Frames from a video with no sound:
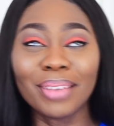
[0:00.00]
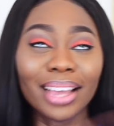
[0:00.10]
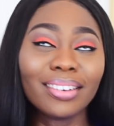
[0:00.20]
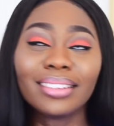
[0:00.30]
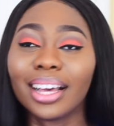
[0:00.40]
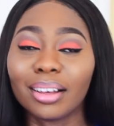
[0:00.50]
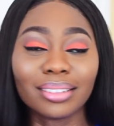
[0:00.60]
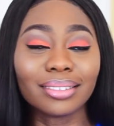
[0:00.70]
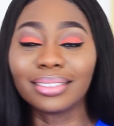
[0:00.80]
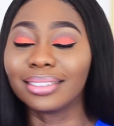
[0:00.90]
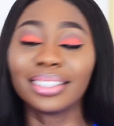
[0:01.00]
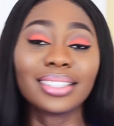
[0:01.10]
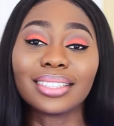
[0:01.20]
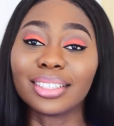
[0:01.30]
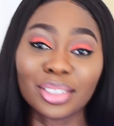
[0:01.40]
I know that
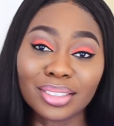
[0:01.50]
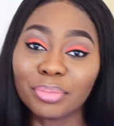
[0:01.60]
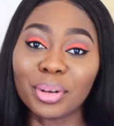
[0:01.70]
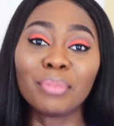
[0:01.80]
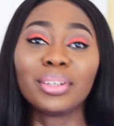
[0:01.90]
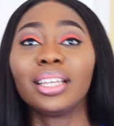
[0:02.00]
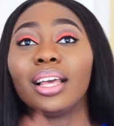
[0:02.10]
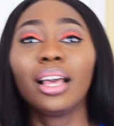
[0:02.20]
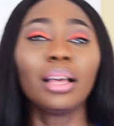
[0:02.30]
this is probably,